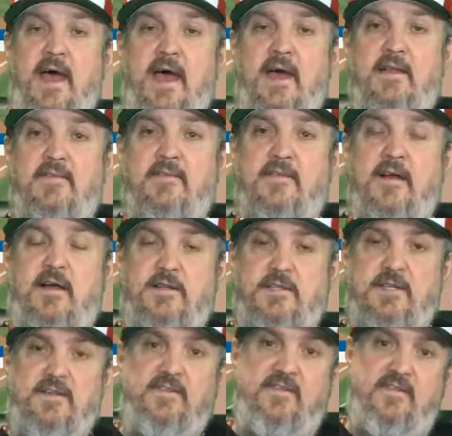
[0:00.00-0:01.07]
hats, not
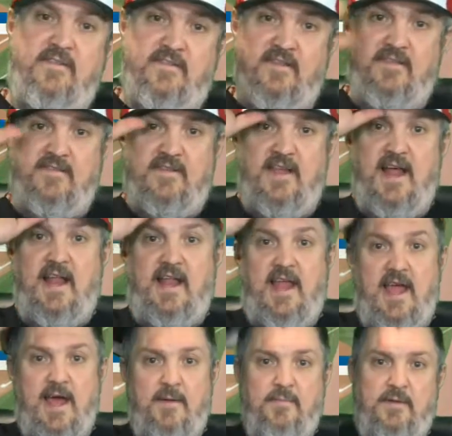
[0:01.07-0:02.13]
just the Cincinnati
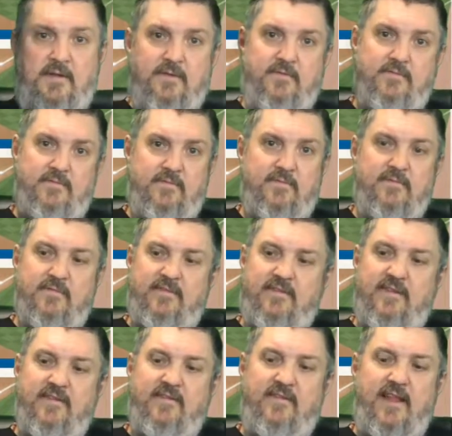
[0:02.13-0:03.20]
hat, but
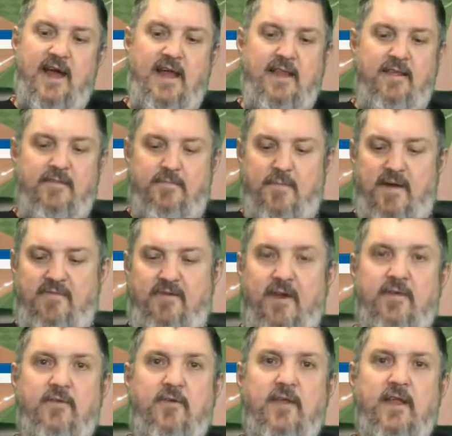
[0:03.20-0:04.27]
Cincinnati is my
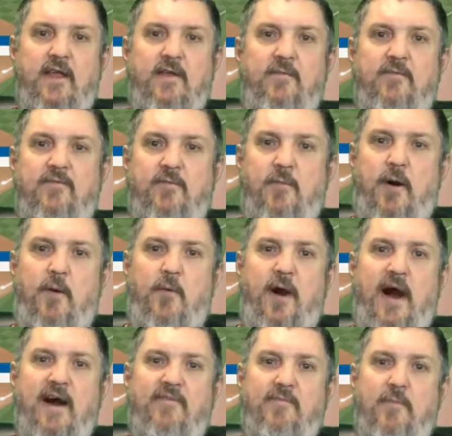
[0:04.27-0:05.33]
favorite team, so my
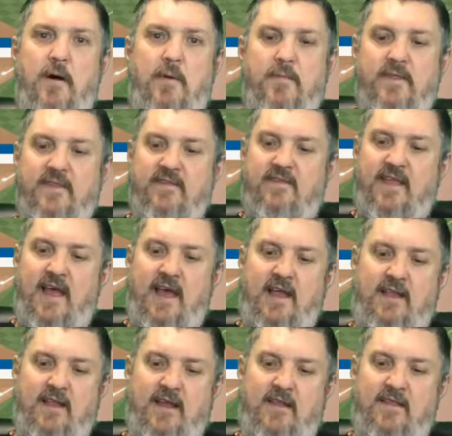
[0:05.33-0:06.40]
wife bought me this
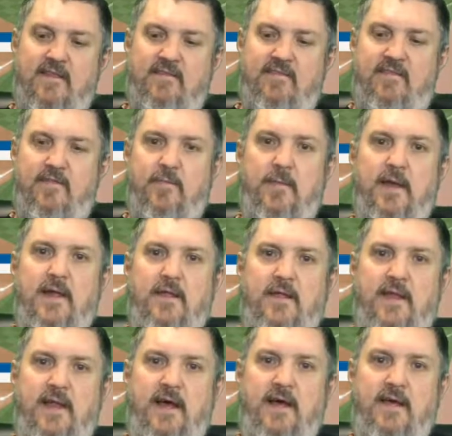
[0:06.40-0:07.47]
hat and got this in the mail
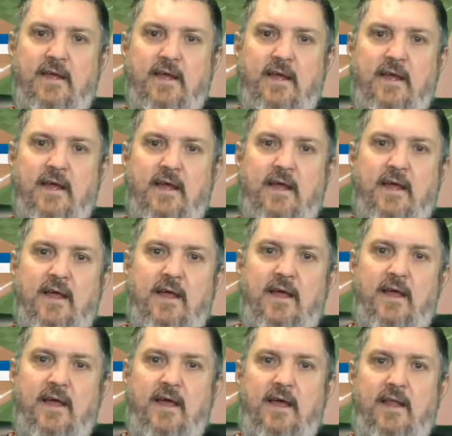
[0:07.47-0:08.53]
today,
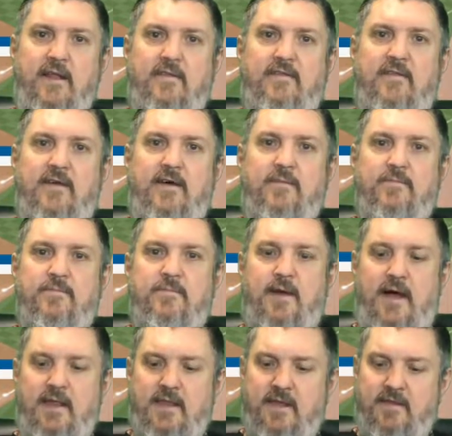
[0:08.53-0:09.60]
and it's I
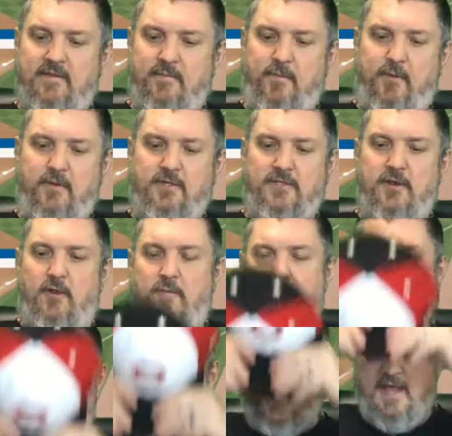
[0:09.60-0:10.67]
think it's a pretty
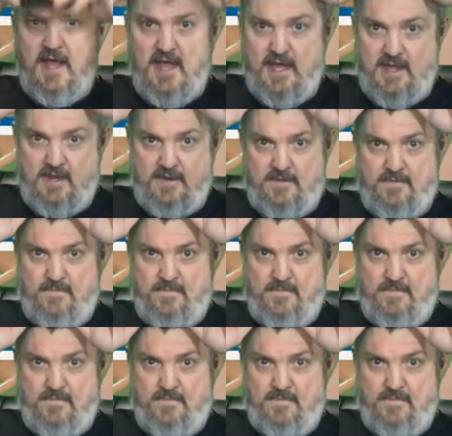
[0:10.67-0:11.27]
sharp looking hat.